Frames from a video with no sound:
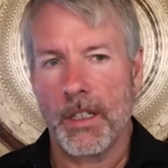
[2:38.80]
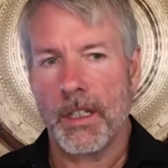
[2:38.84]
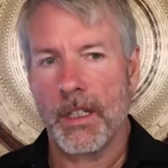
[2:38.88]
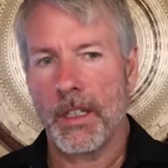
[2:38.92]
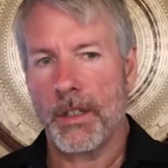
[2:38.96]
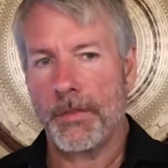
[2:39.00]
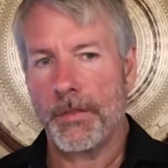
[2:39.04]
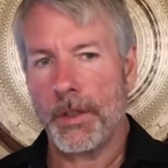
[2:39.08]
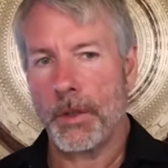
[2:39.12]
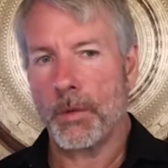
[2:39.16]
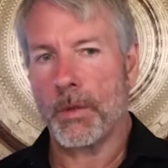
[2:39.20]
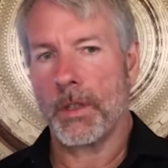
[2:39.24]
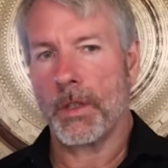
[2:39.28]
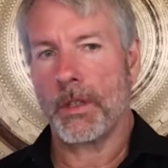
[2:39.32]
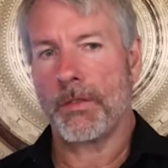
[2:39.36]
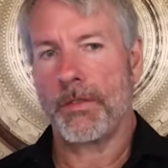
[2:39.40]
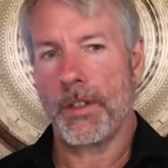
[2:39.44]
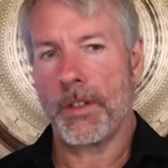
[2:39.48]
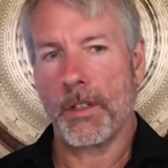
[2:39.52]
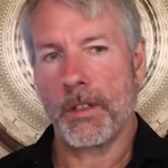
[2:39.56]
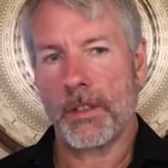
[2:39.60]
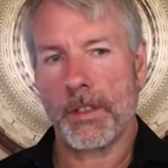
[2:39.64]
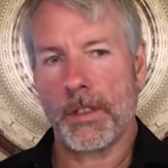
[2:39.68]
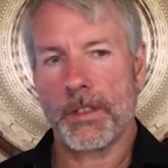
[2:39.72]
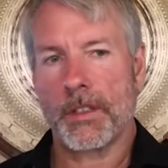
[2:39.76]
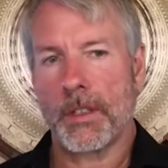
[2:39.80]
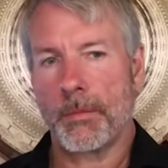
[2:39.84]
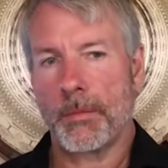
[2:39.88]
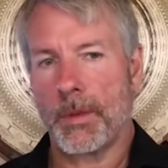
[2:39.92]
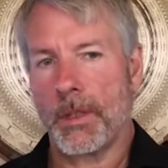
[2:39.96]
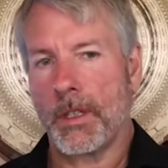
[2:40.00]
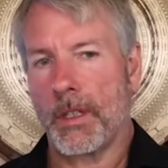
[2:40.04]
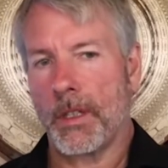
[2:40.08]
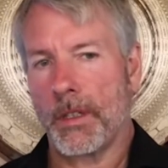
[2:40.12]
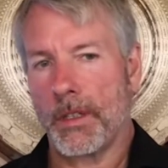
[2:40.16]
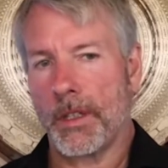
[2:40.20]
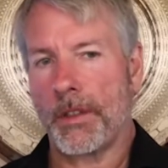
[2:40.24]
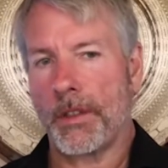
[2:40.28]
if you were to focus
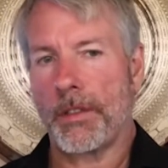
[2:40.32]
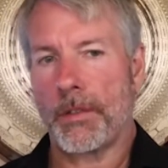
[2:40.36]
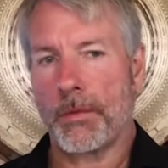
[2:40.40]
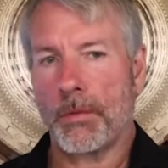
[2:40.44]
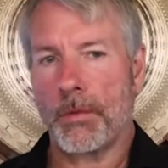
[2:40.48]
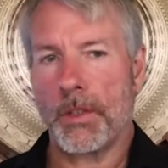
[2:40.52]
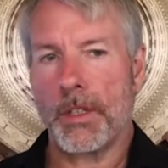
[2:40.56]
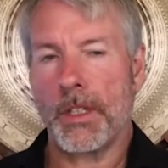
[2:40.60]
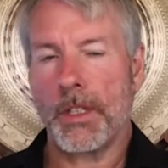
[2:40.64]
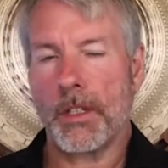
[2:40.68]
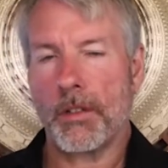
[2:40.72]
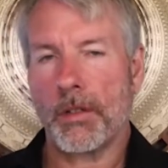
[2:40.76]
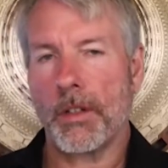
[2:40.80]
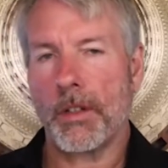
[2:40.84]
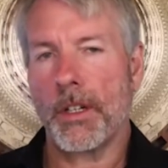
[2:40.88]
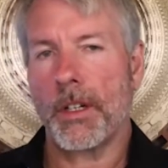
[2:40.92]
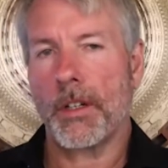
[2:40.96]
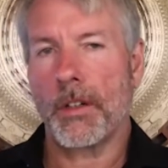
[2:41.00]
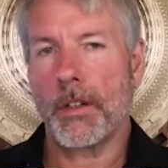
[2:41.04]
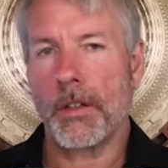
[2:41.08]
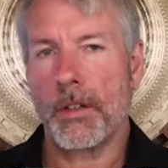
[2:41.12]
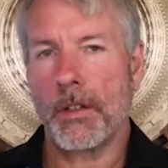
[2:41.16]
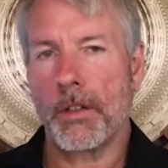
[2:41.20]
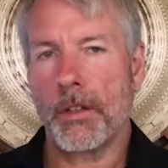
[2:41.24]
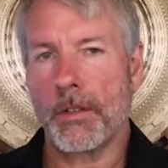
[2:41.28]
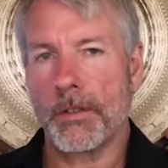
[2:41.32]
upon the three critical